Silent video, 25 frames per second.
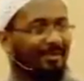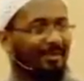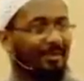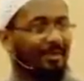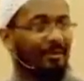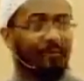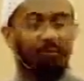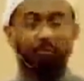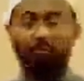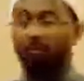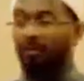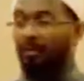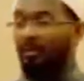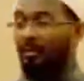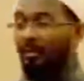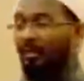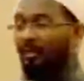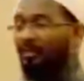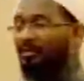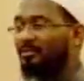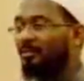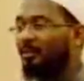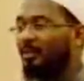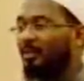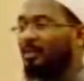They
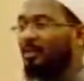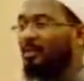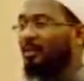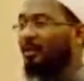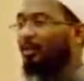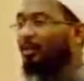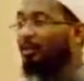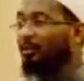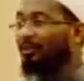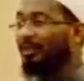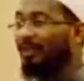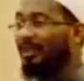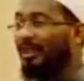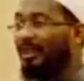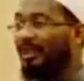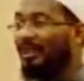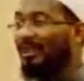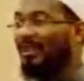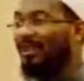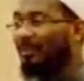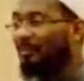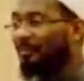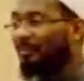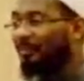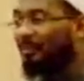don't even
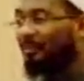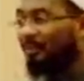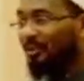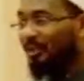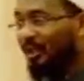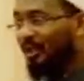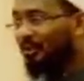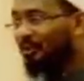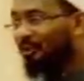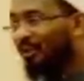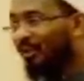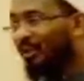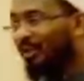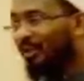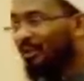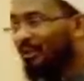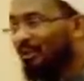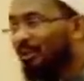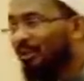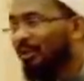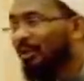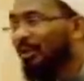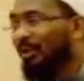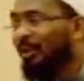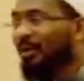get the prescribed
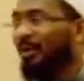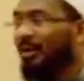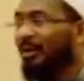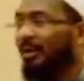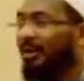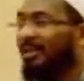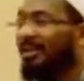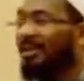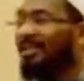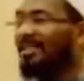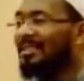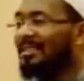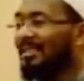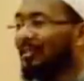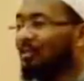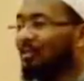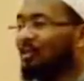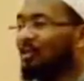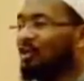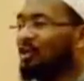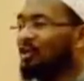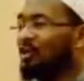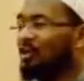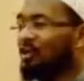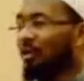punishment. Yani,
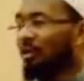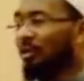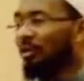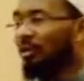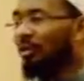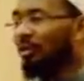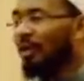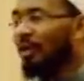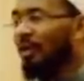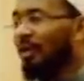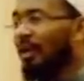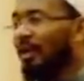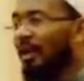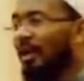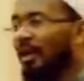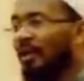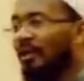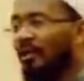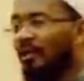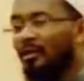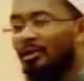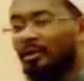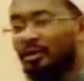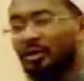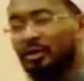someone stole
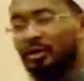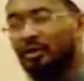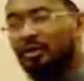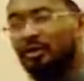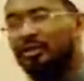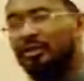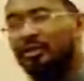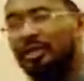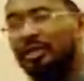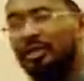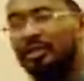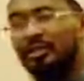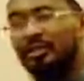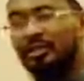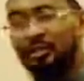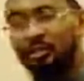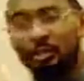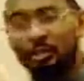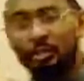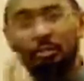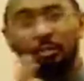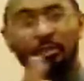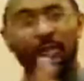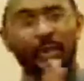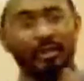and the judge says,
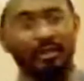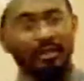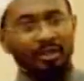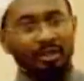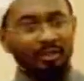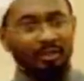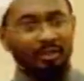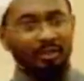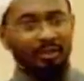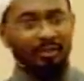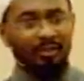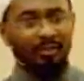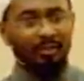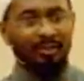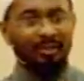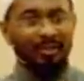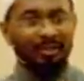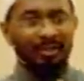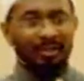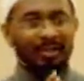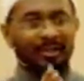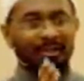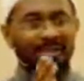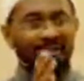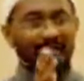your punishment
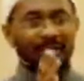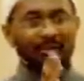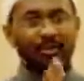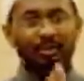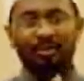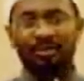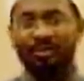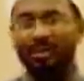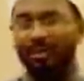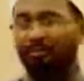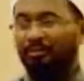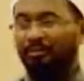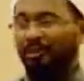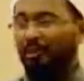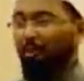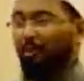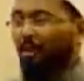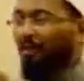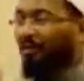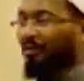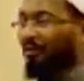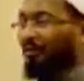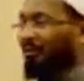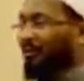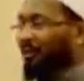is that you're kept
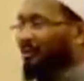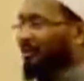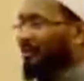away from